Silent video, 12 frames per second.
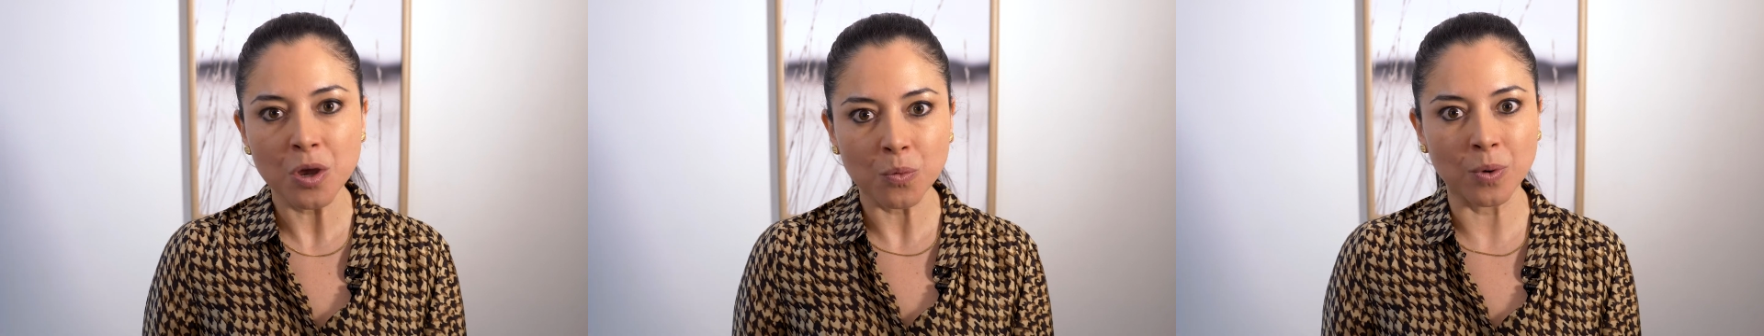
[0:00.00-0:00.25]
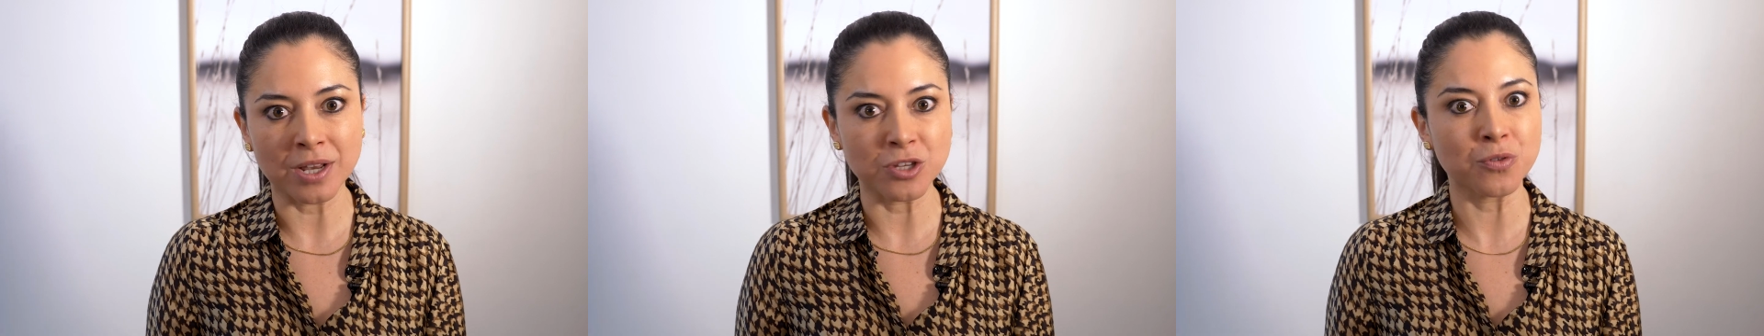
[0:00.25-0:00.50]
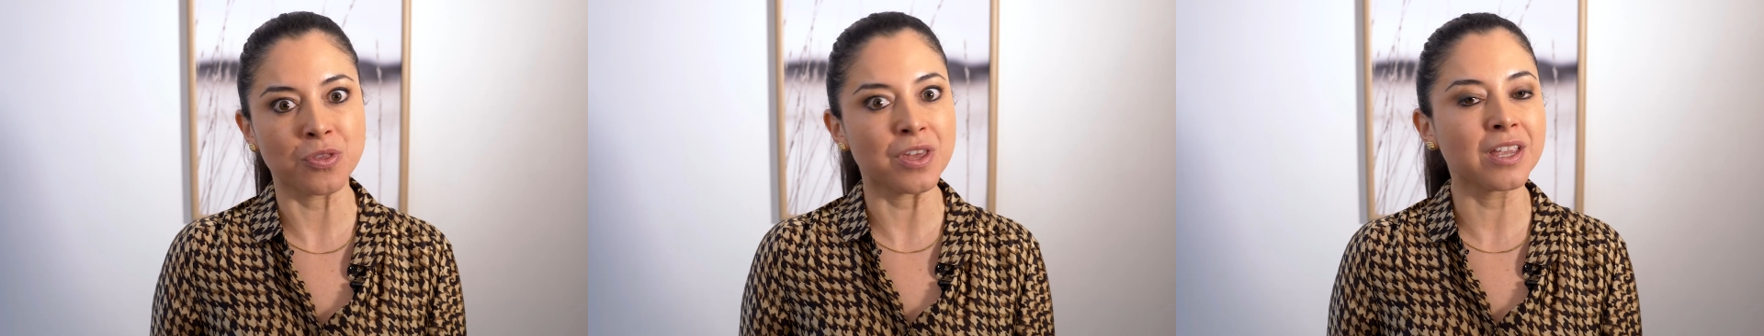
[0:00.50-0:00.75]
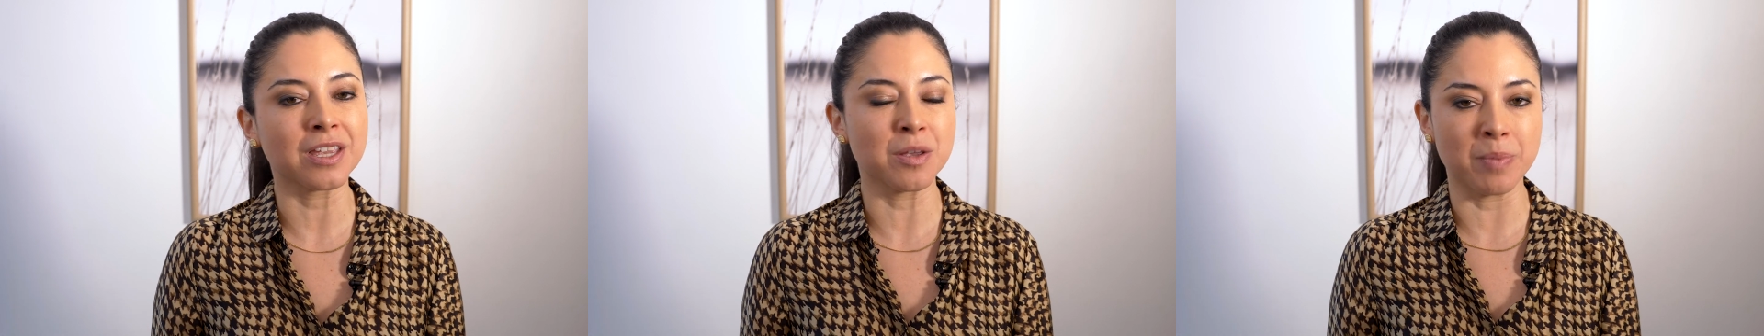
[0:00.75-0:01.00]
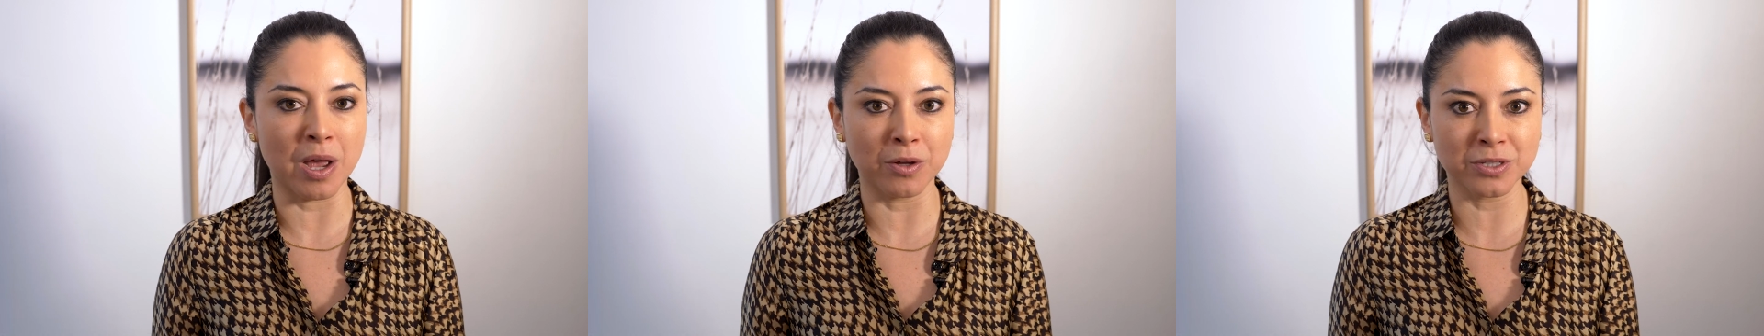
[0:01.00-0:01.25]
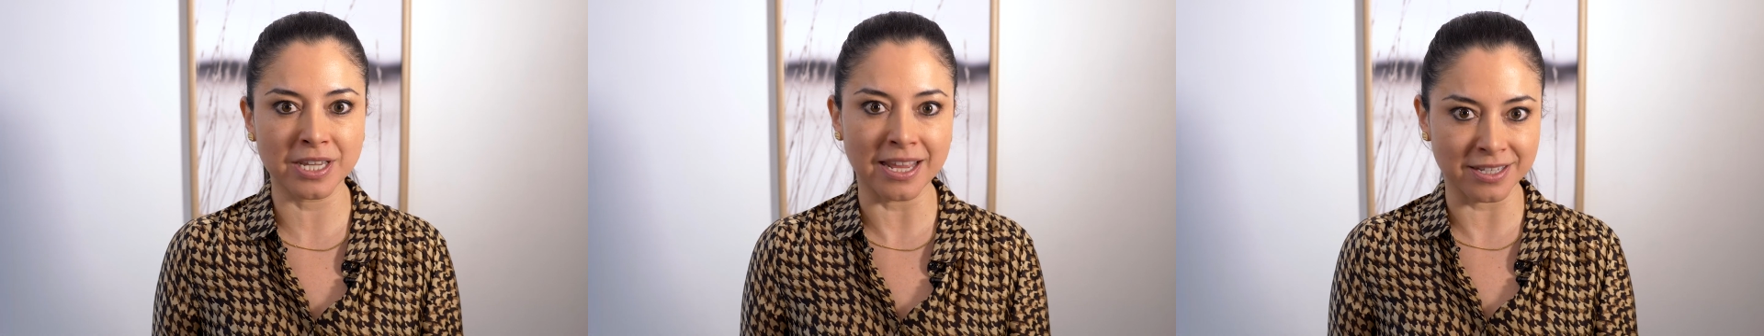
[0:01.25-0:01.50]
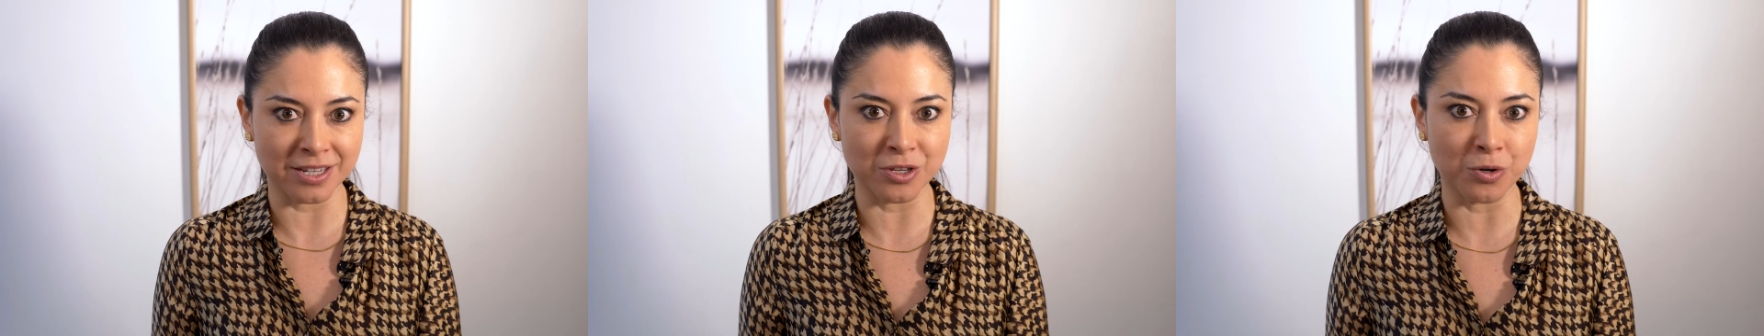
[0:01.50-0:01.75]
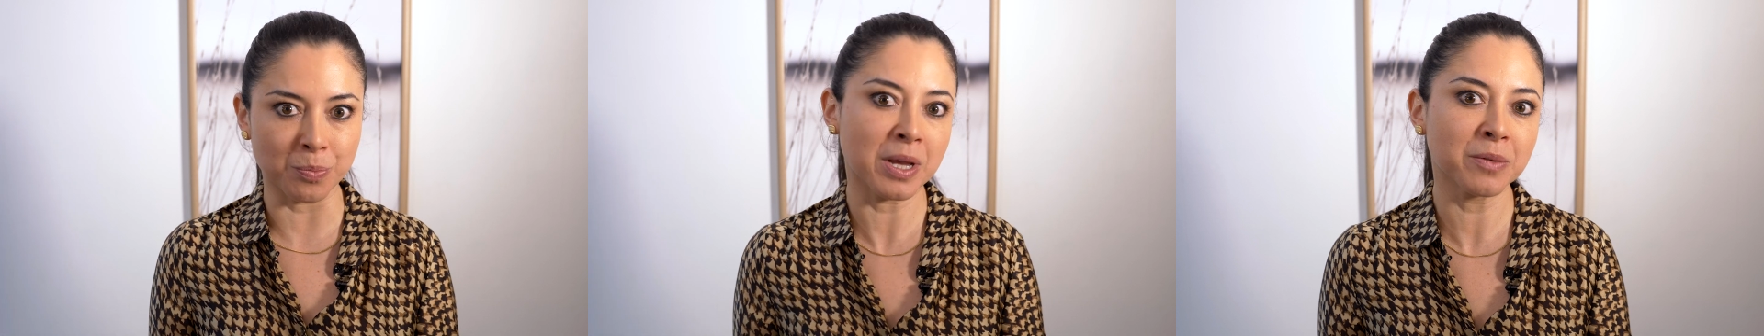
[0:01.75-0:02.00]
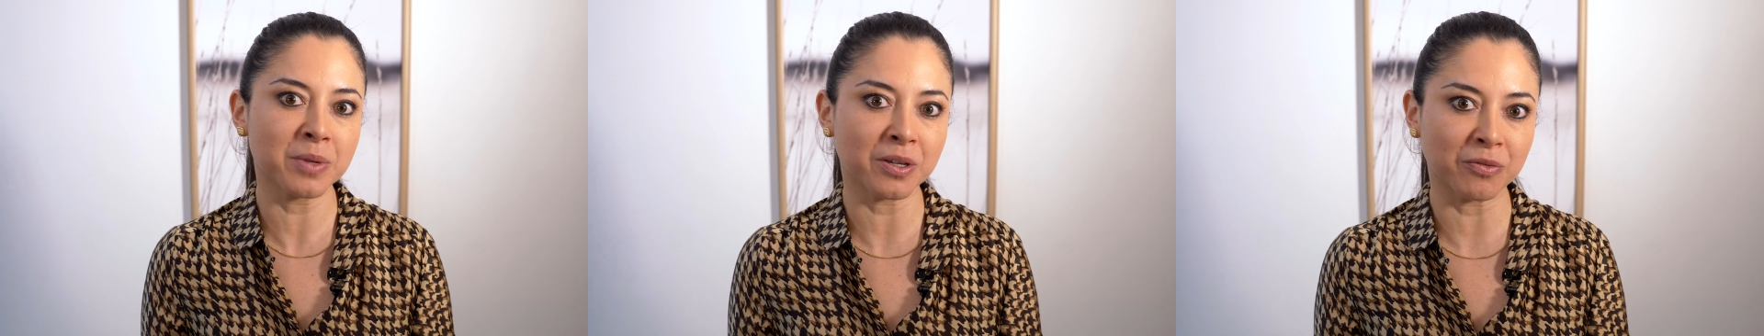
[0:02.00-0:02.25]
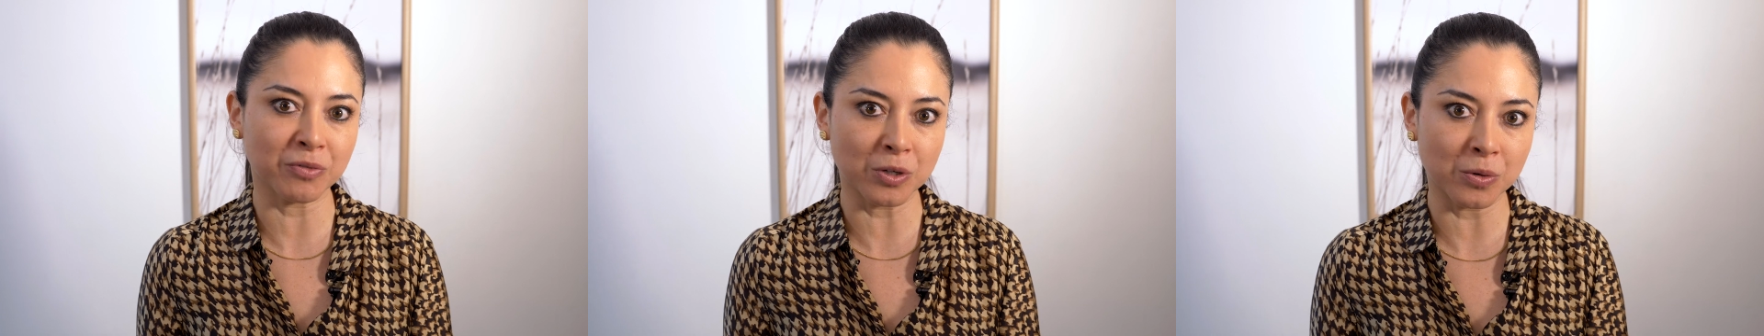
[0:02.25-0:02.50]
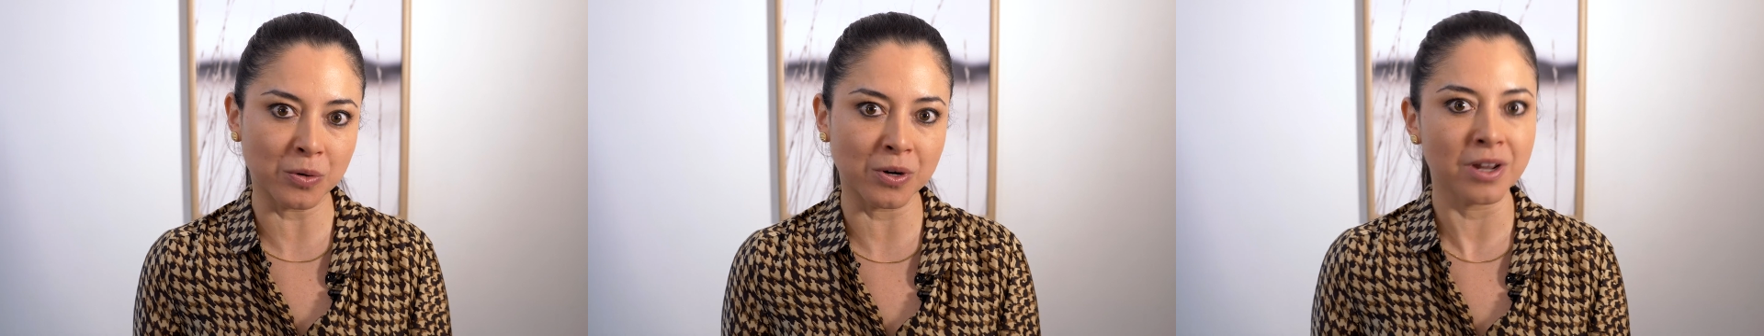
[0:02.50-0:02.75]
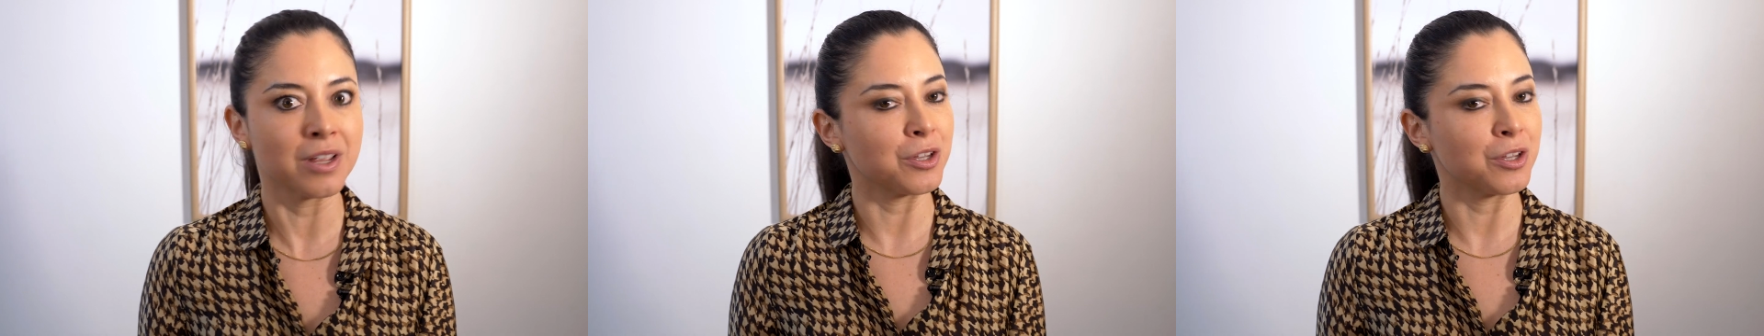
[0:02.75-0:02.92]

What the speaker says: when you're thinking about getting your pelvic floor,